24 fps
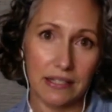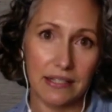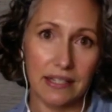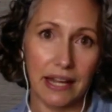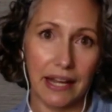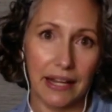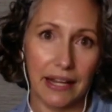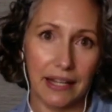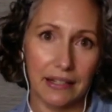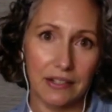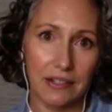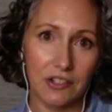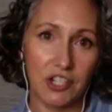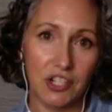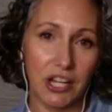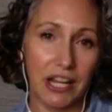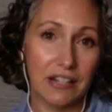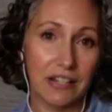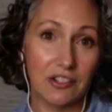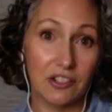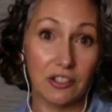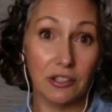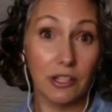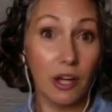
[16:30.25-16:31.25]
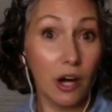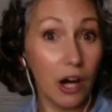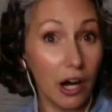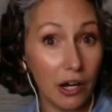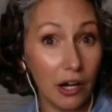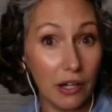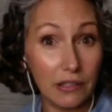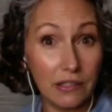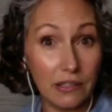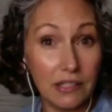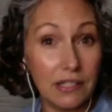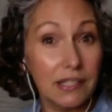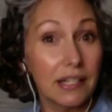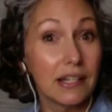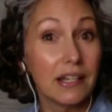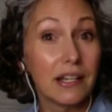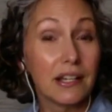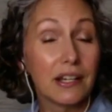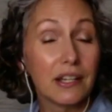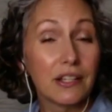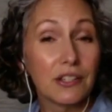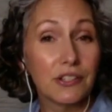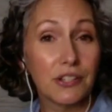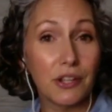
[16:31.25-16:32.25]
and change laws
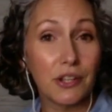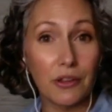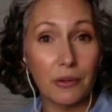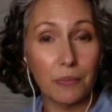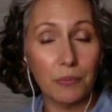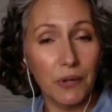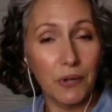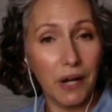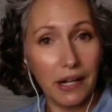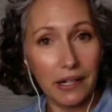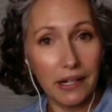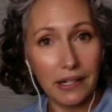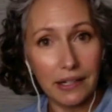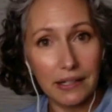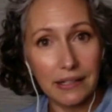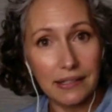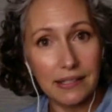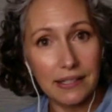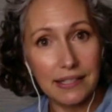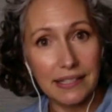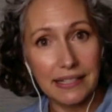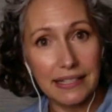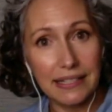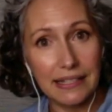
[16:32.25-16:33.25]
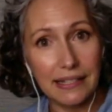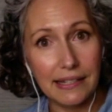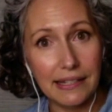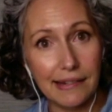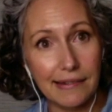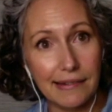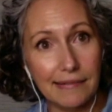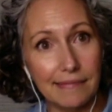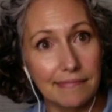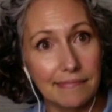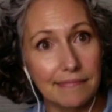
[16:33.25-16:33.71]
so that products in